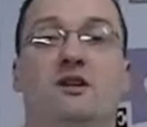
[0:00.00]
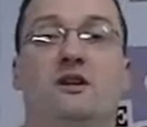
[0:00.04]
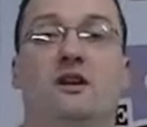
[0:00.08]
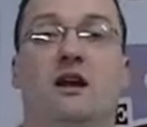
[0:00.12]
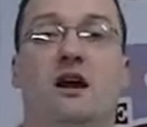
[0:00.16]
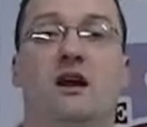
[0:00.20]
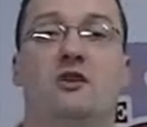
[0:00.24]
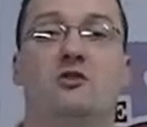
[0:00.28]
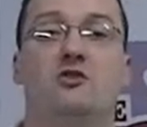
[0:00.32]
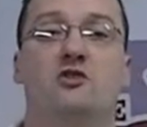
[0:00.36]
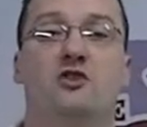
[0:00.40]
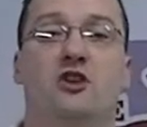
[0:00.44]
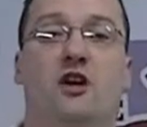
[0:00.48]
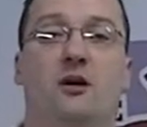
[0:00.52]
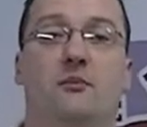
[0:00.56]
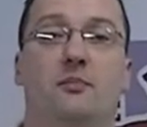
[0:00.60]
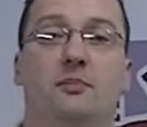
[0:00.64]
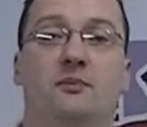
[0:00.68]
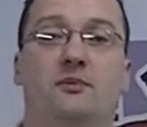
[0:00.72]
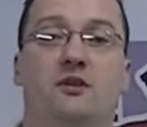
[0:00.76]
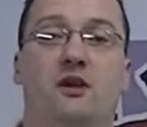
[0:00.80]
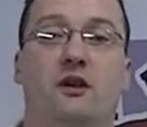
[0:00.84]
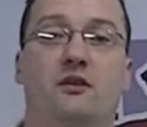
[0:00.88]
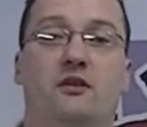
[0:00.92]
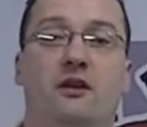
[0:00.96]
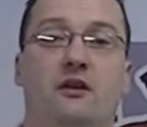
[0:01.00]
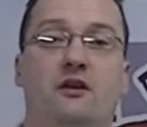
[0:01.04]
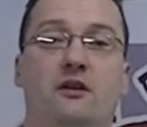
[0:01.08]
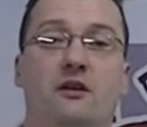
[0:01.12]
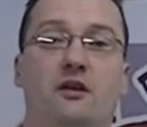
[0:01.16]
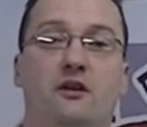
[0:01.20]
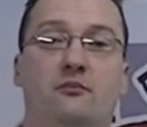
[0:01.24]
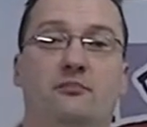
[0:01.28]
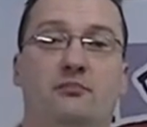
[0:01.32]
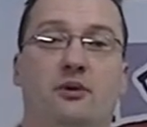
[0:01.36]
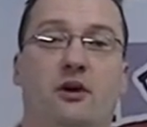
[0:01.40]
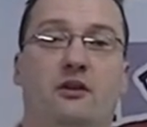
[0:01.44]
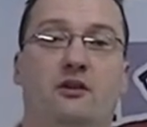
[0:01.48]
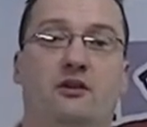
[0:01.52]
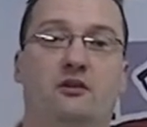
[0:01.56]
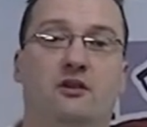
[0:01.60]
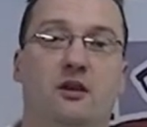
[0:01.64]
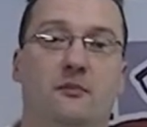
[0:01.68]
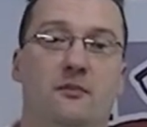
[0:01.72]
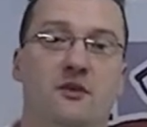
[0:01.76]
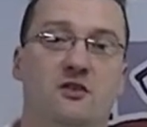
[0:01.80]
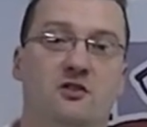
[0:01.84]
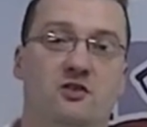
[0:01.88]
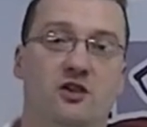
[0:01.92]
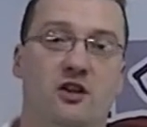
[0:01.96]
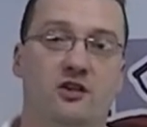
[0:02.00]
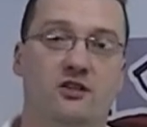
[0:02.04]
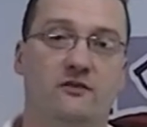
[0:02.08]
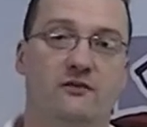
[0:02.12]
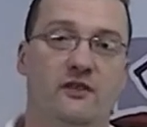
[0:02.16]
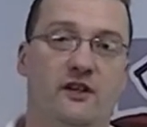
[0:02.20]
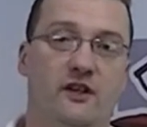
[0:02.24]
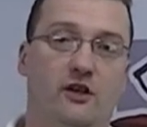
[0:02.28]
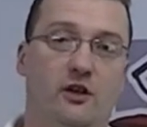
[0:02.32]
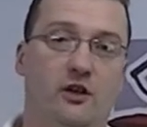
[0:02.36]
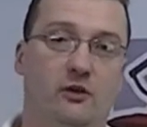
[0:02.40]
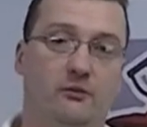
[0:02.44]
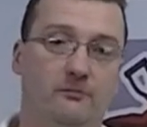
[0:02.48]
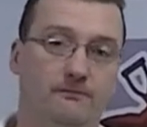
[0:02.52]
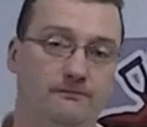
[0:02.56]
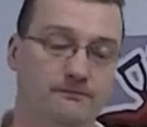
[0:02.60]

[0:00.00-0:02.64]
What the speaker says: ironshop.ie product demonstration video.